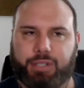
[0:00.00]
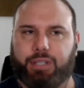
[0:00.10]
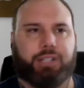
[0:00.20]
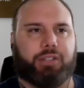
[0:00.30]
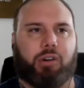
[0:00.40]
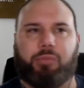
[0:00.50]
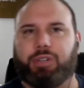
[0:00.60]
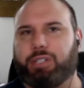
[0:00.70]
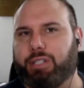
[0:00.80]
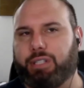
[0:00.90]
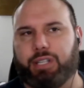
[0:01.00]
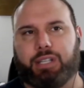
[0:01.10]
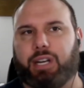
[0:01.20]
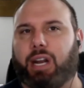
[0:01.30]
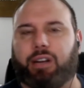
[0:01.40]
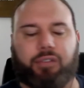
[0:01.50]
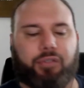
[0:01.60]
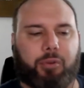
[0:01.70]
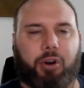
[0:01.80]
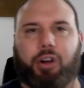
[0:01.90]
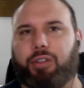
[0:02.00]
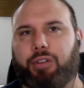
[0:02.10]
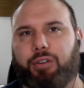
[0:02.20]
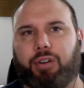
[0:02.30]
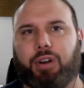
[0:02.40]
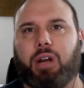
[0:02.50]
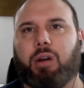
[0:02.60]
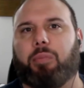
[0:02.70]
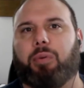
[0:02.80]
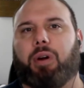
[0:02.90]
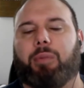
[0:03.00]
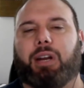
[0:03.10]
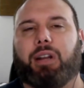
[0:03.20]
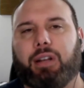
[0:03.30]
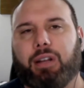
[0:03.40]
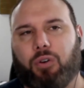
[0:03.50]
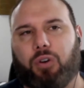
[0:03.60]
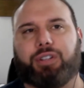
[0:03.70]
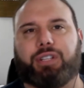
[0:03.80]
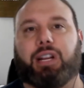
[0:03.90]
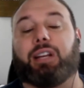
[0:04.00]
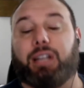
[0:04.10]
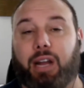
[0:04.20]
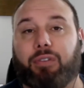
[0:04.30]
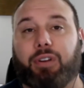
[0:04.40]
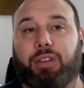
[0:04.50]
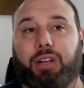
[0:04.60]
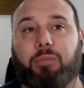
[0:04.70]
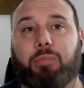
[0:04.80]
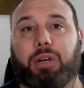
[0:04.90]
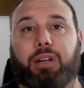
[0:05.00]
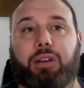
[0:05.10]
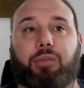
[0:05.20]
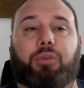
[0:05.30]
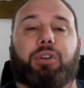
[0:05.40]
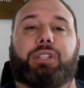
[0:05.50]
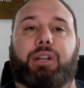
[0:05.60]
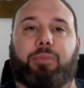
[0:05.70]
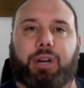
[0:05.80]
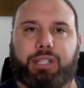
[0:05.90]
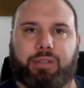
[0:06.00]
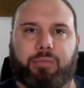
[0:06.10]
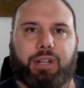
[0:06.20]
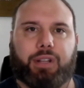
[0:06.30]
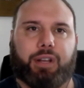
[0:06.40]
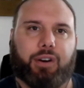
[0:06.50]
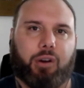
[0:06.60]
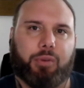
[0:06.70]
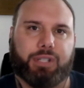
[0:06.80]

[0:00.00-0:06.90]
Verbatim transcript: it's almost disconnected from all of the. I mean, oil is connected to everything, but the yeah. real estate prices of Midland are almost